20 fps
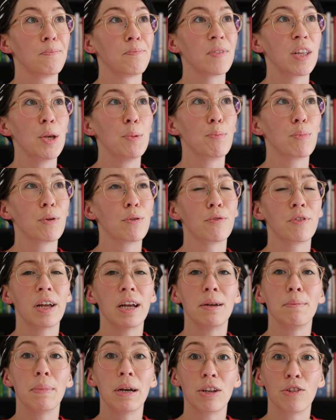improve their
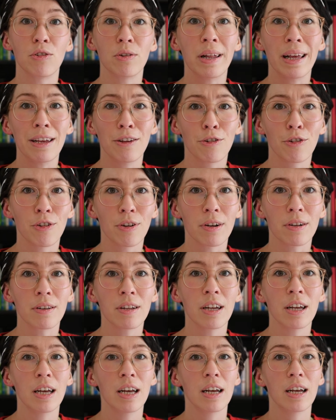imagination
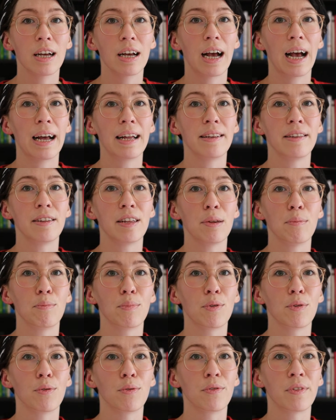and
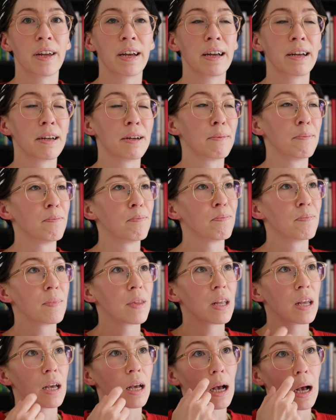improve their
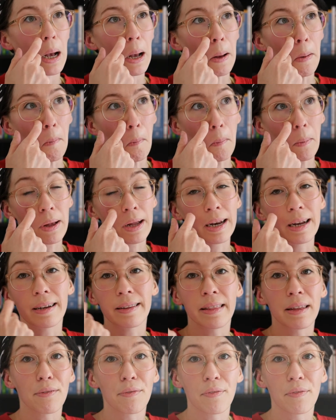creative